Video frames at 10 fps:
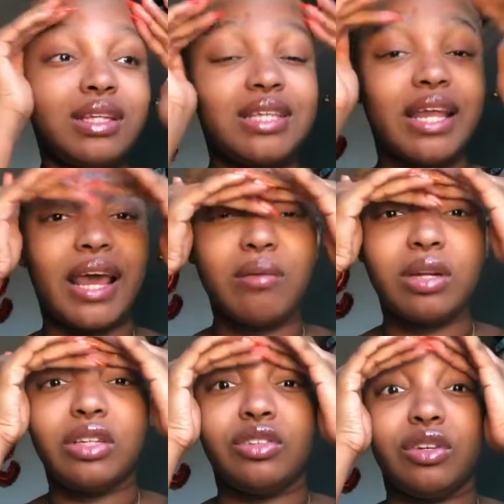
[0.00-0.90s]
Today I'm
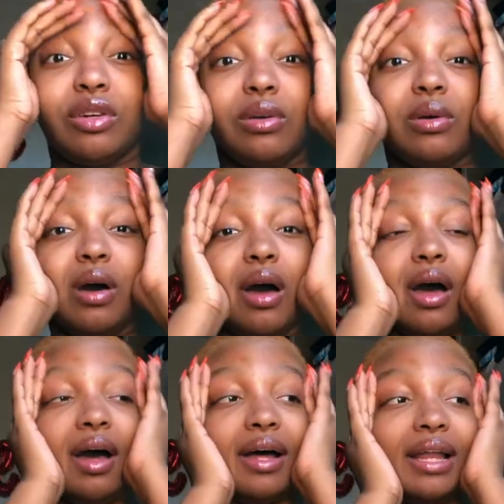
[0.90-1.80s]
gonna do,
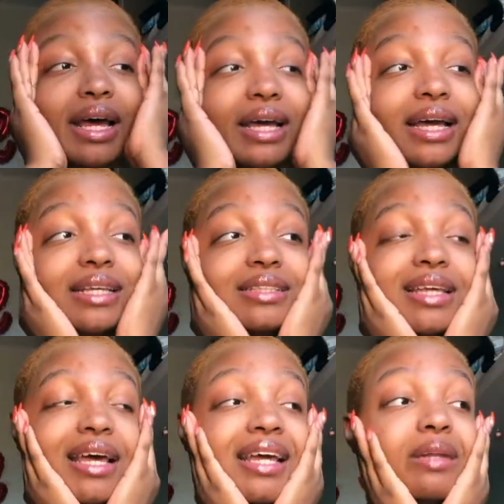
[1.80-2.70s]
like I
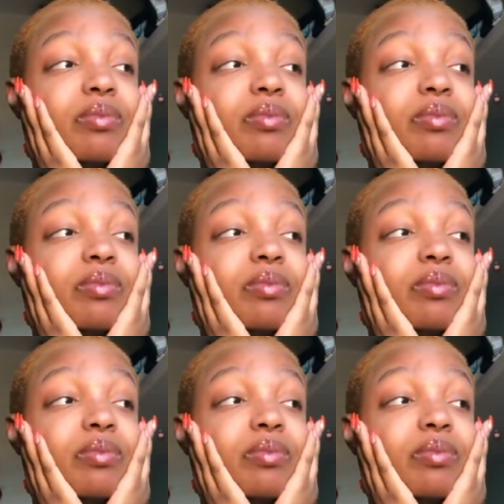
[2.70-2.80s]
said